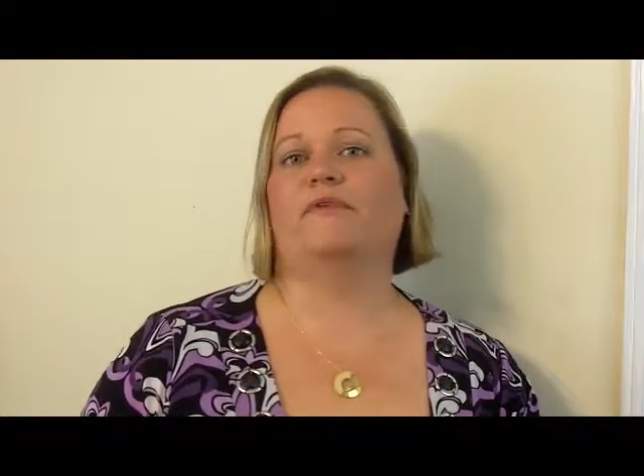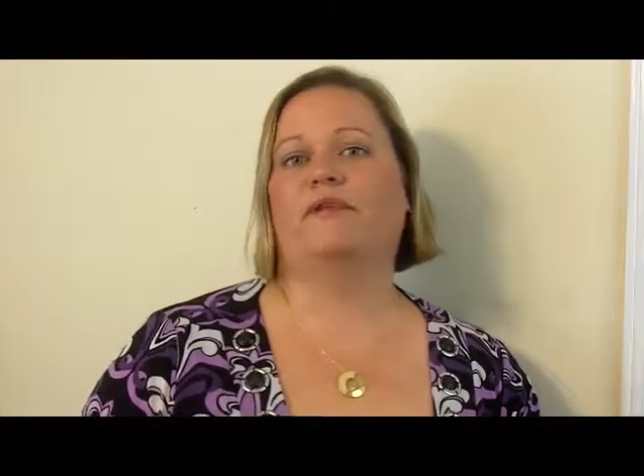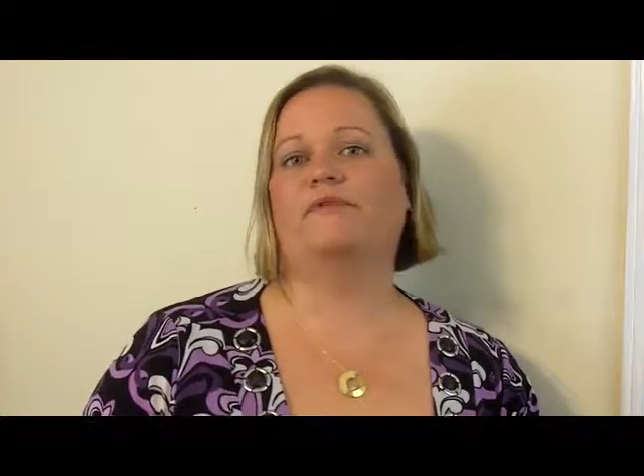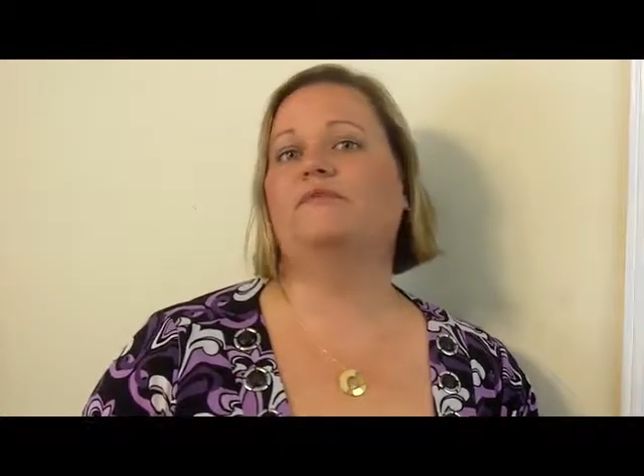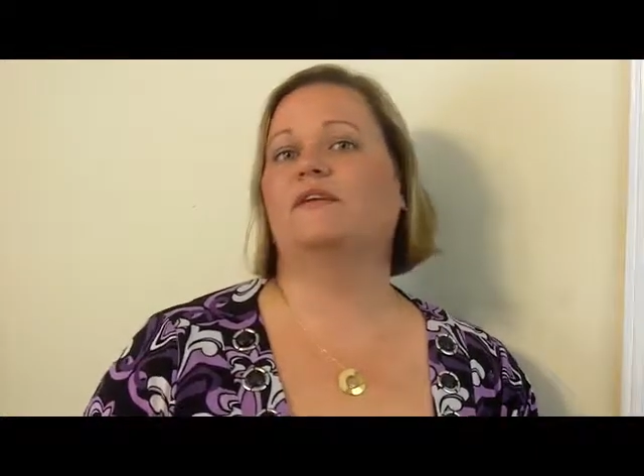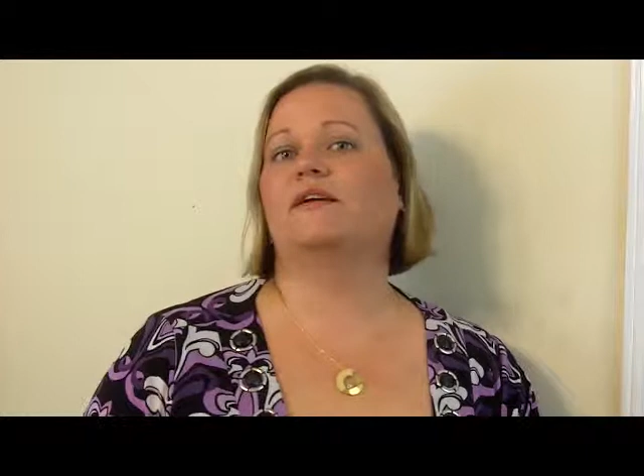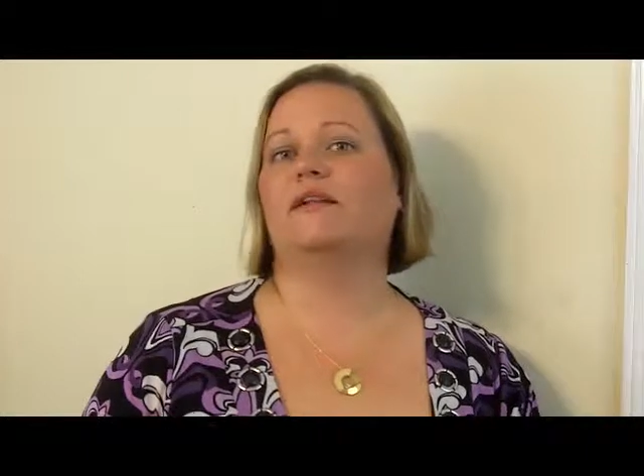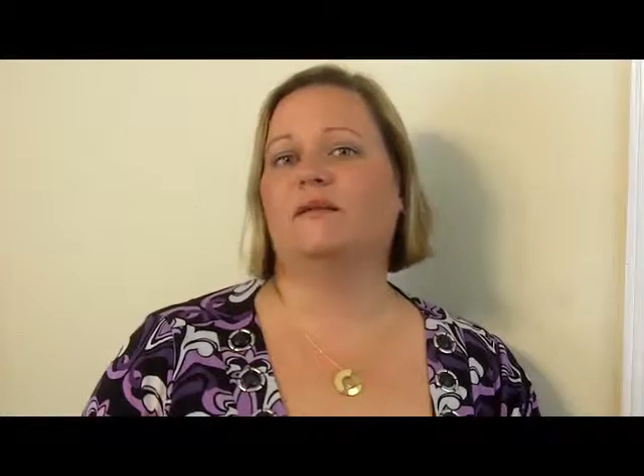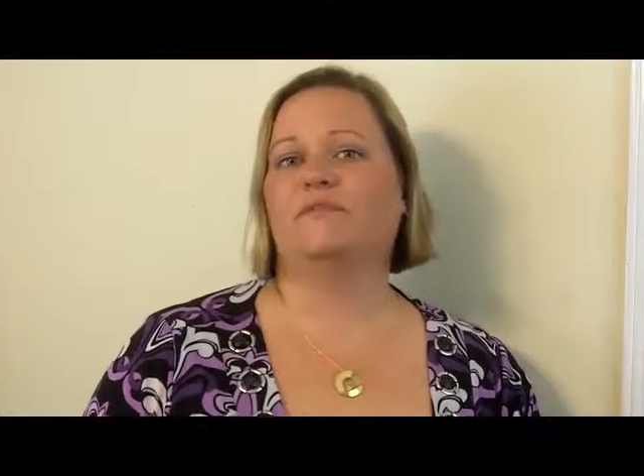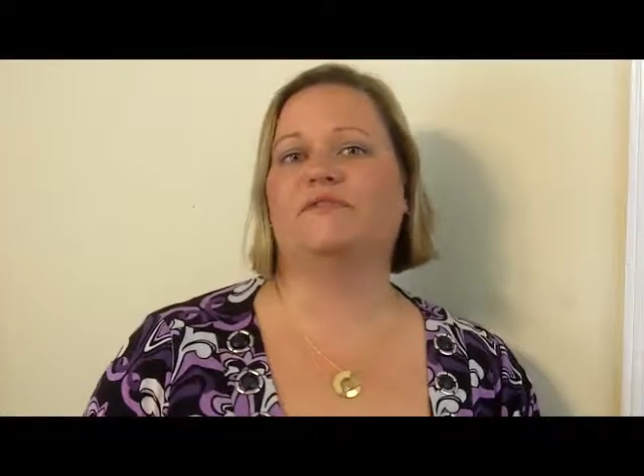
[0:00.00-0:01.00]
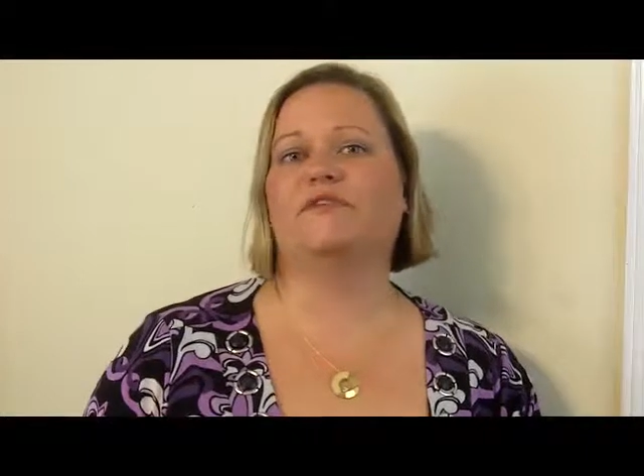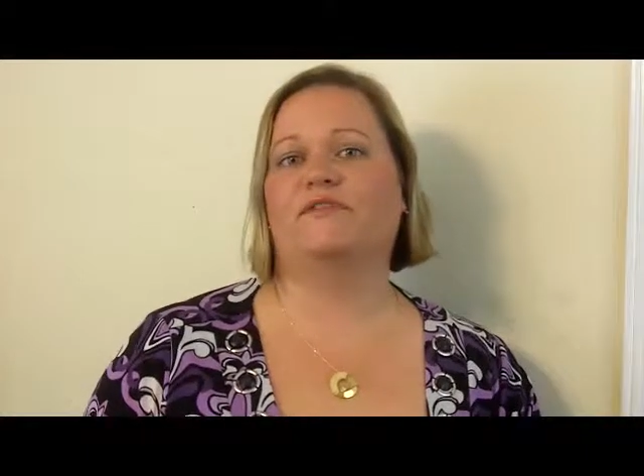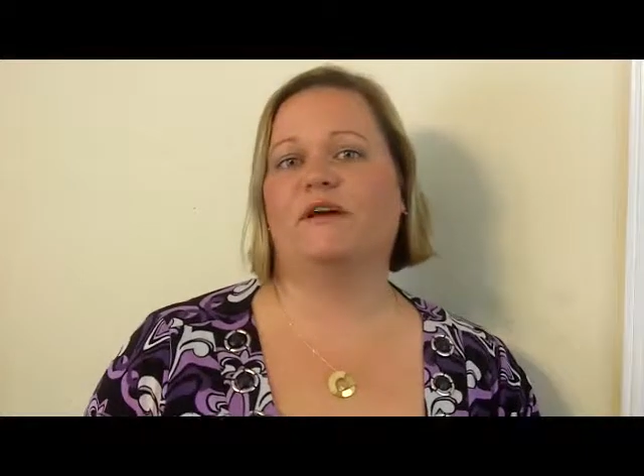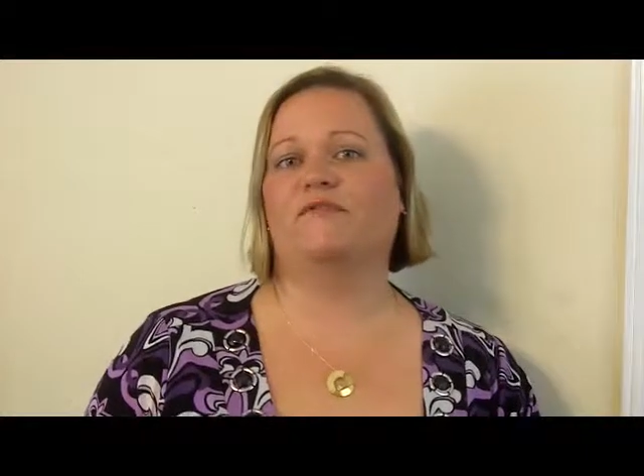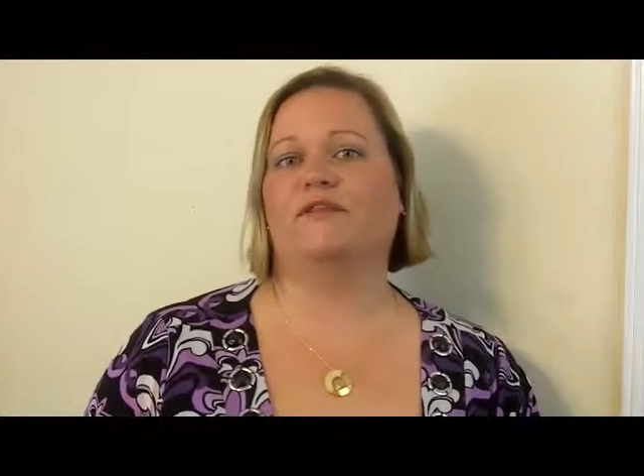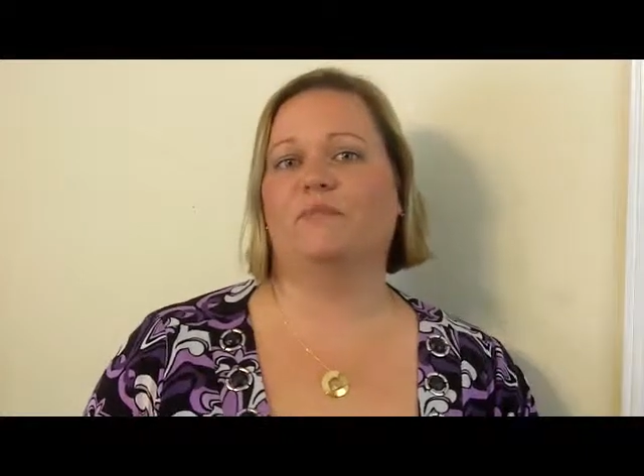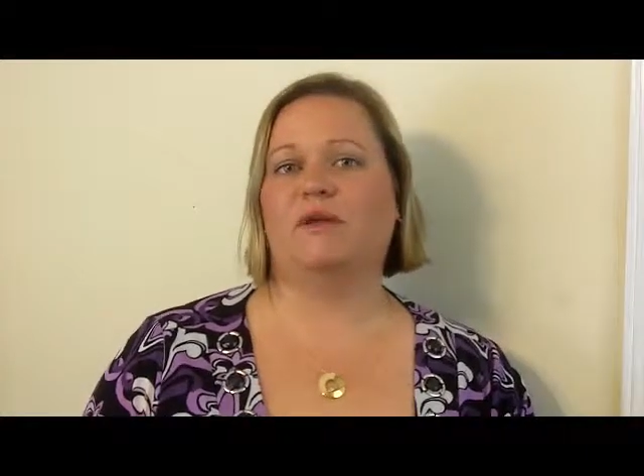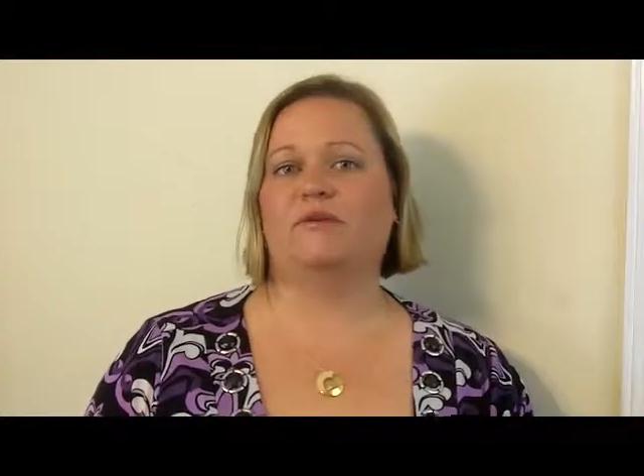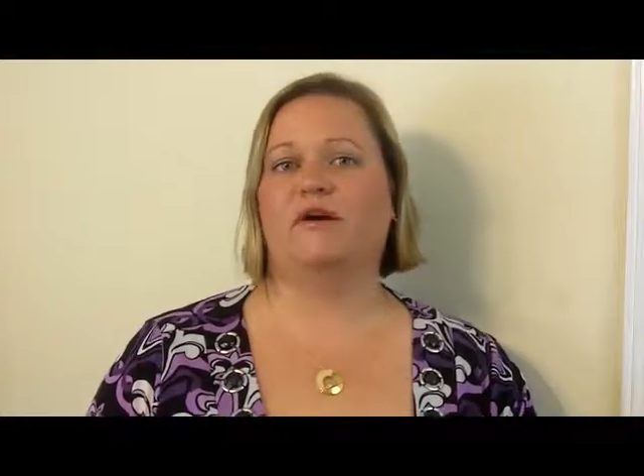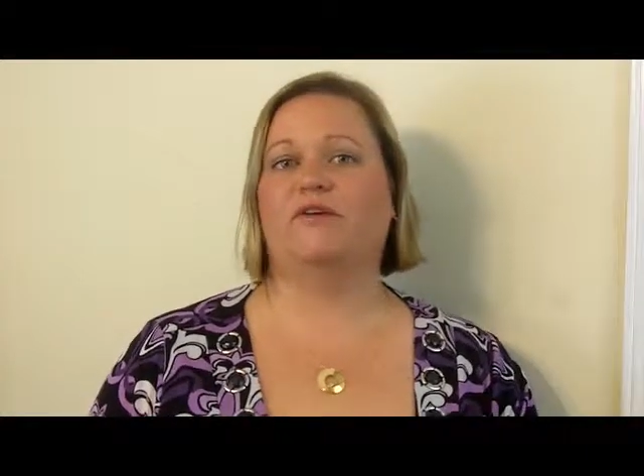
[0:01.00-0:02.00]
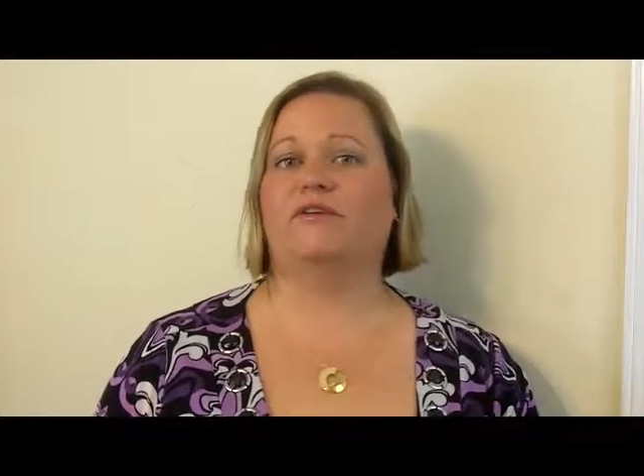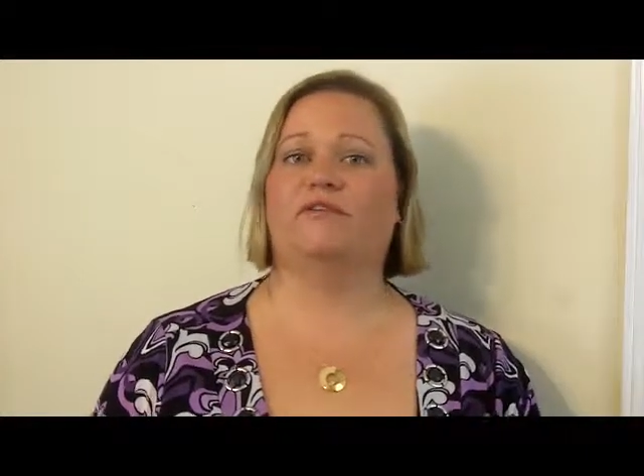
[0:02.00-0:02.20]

when you see a glimpse of yourself in the mirror do